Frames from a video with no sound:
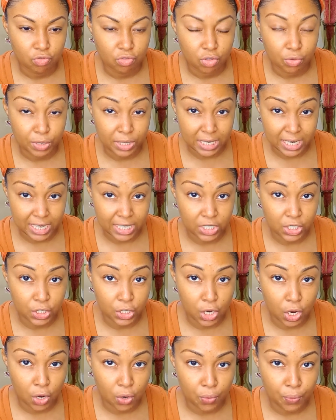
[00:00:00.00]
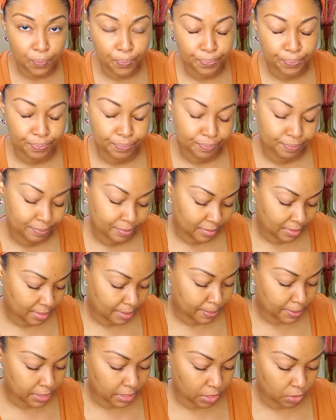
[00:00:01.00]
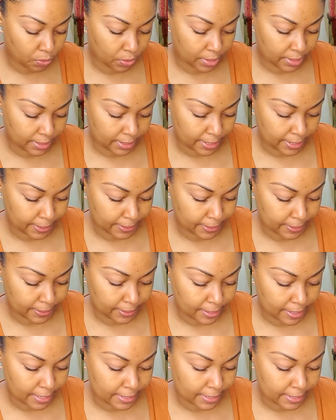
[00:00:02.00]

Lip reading: 3 days ago. Let me tell you what it says.